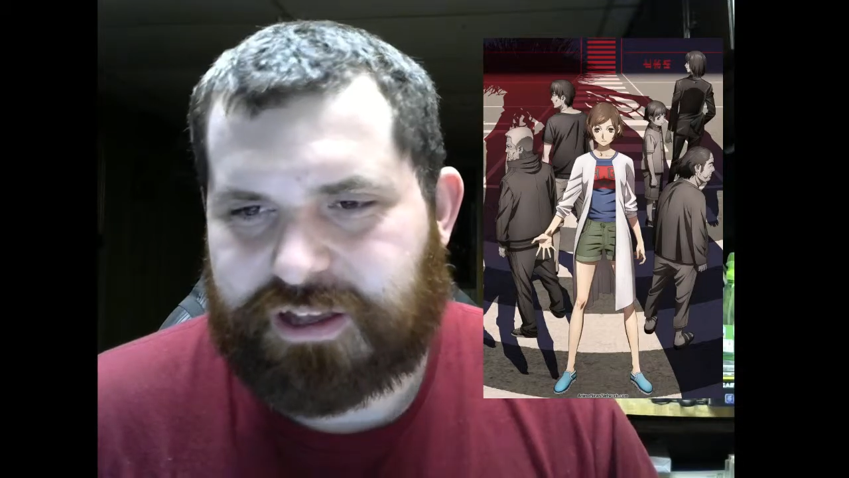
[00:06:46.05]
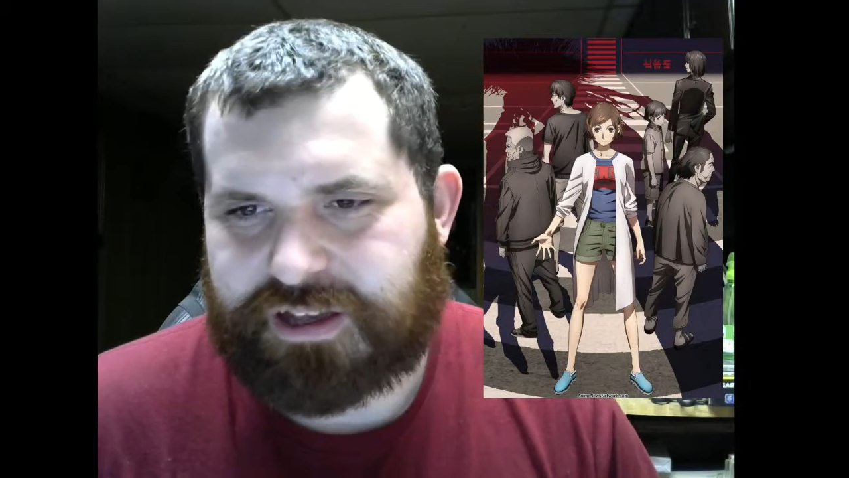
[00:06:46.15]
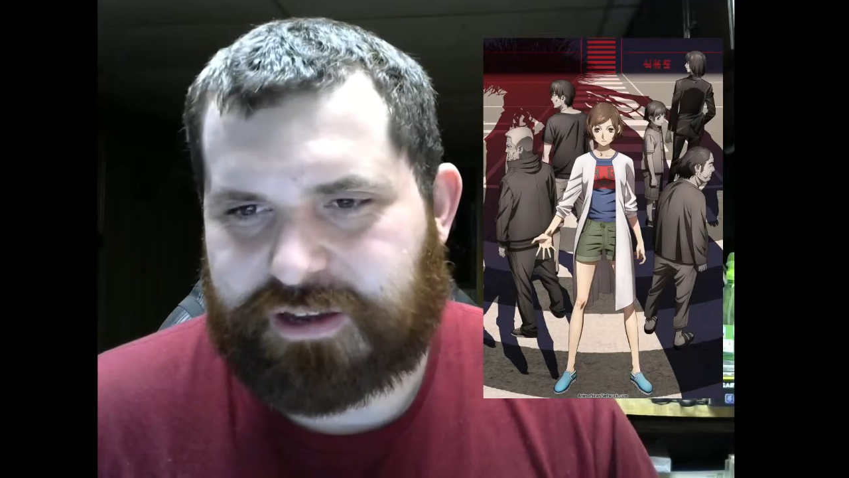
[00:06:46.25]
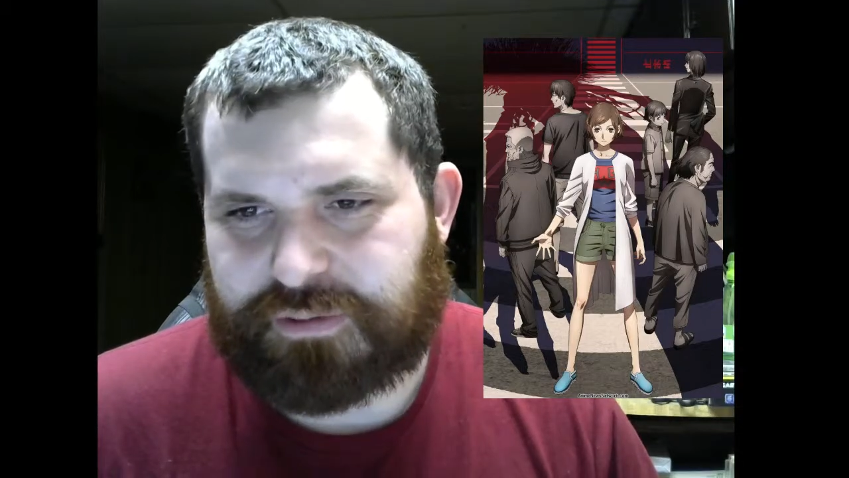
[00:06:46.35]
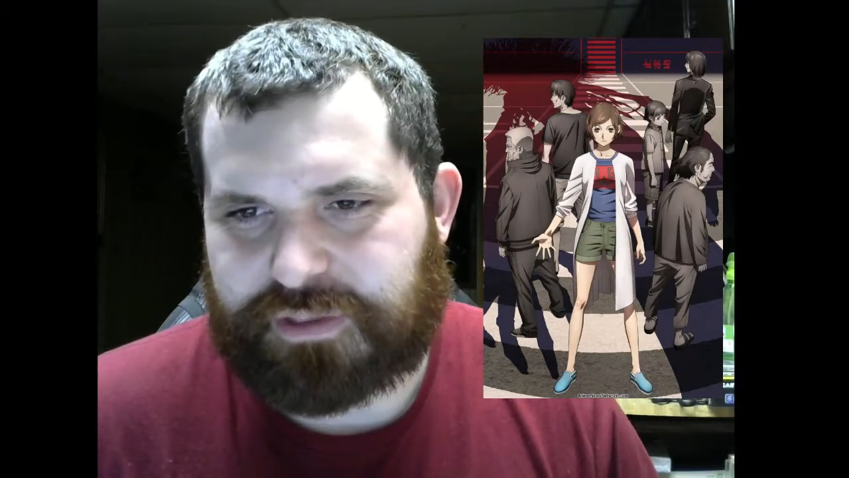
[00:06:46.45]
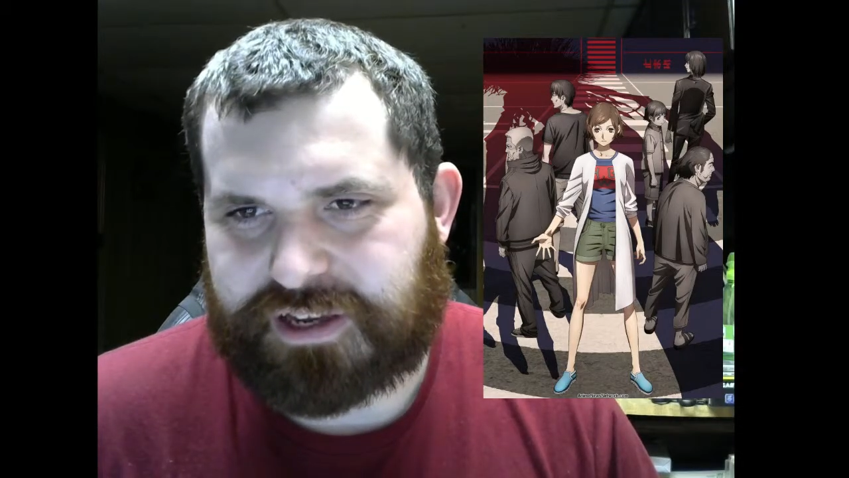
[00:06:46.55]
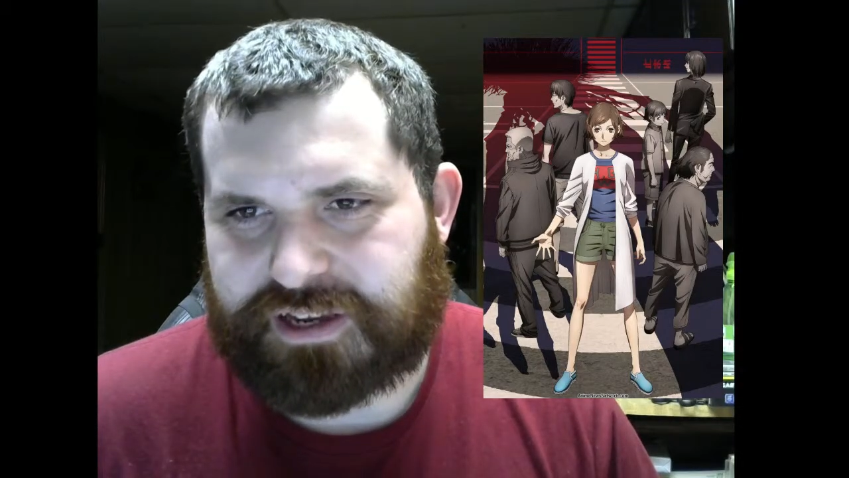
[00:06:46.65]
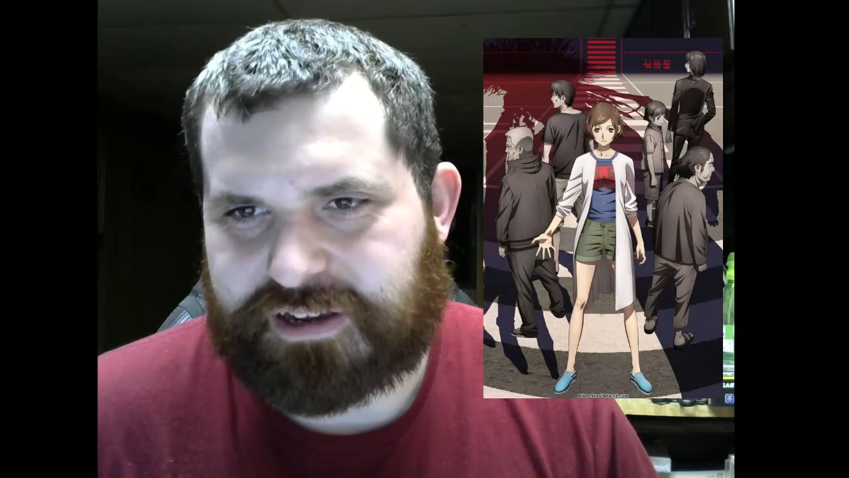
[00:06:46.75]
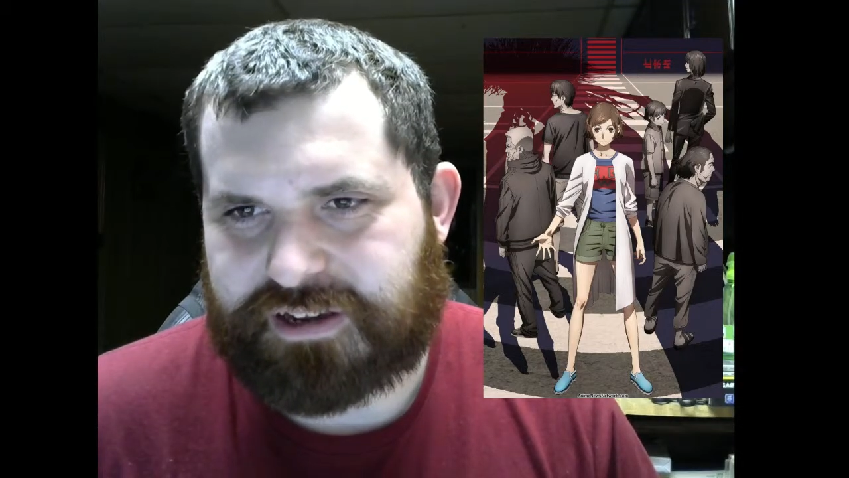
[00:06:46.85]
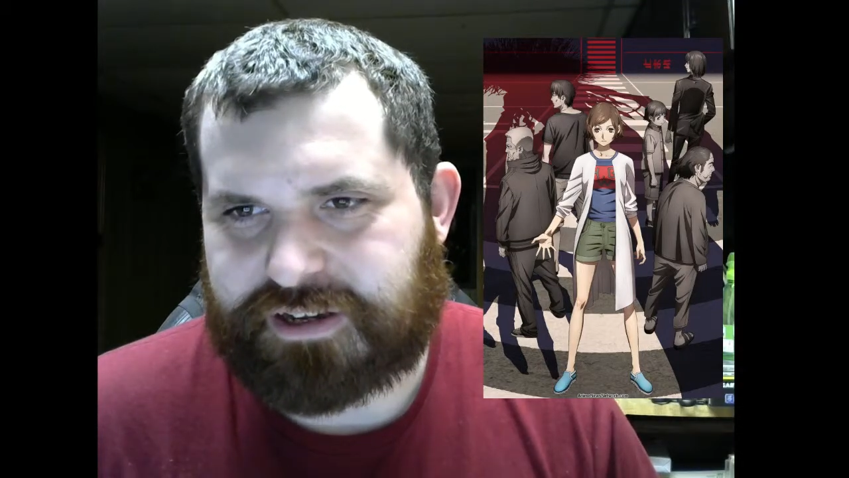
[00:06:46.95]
I don't think.